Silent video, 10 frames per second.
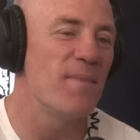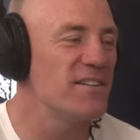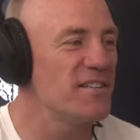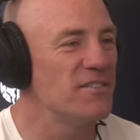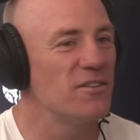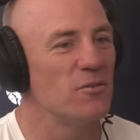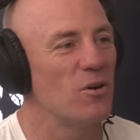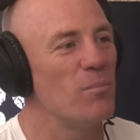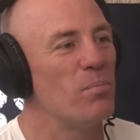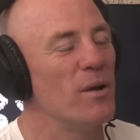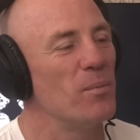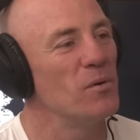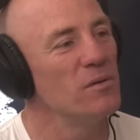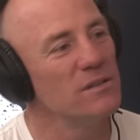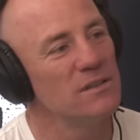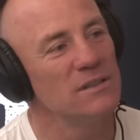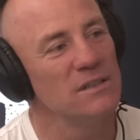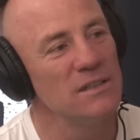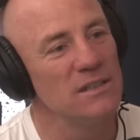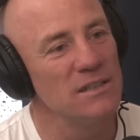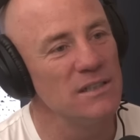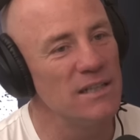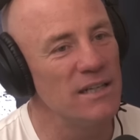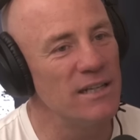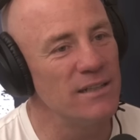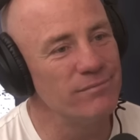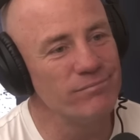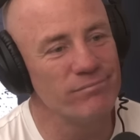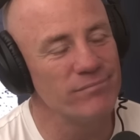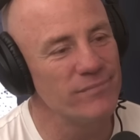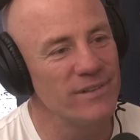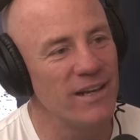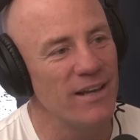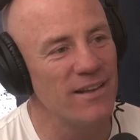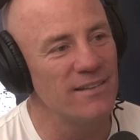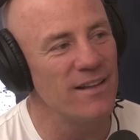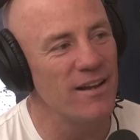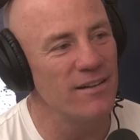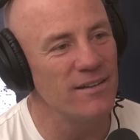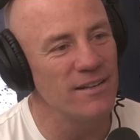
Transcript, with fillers: message to the right people, and yeah, there's no.